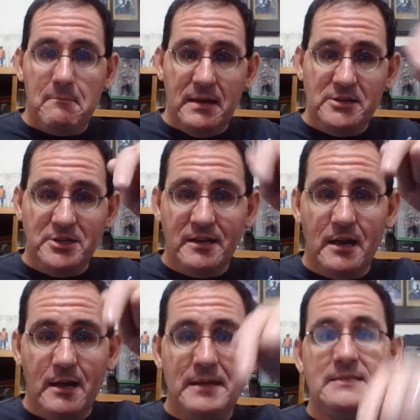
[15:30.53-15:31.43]
make sure you
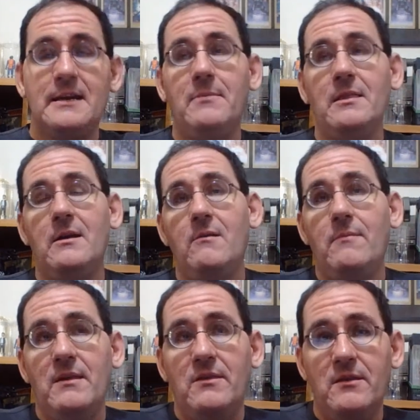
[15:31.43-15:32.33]
comment down below
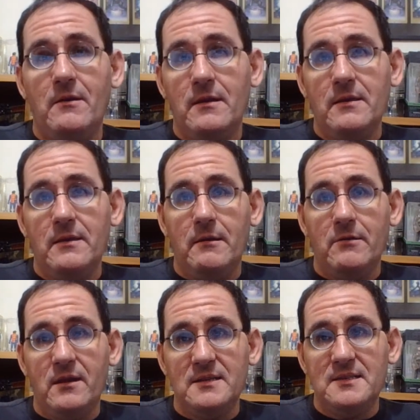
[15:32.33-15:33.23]
with your
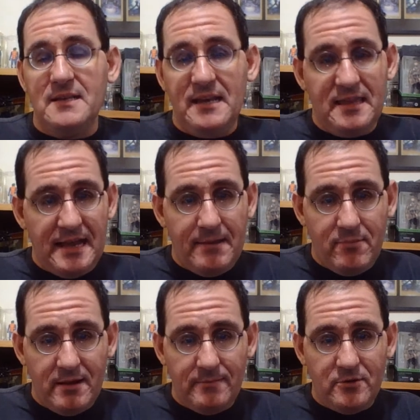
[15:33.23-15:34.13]
thoughts on anything I
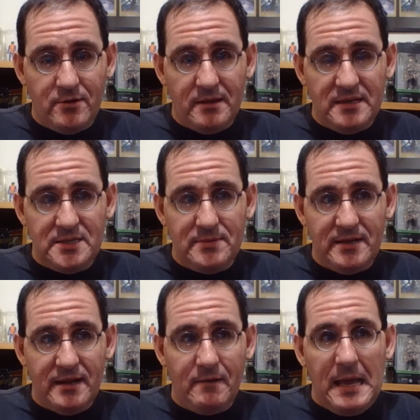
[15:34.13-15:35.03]
brought up during this
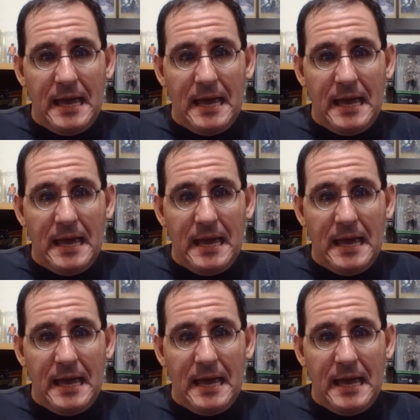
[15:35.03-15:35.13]
video.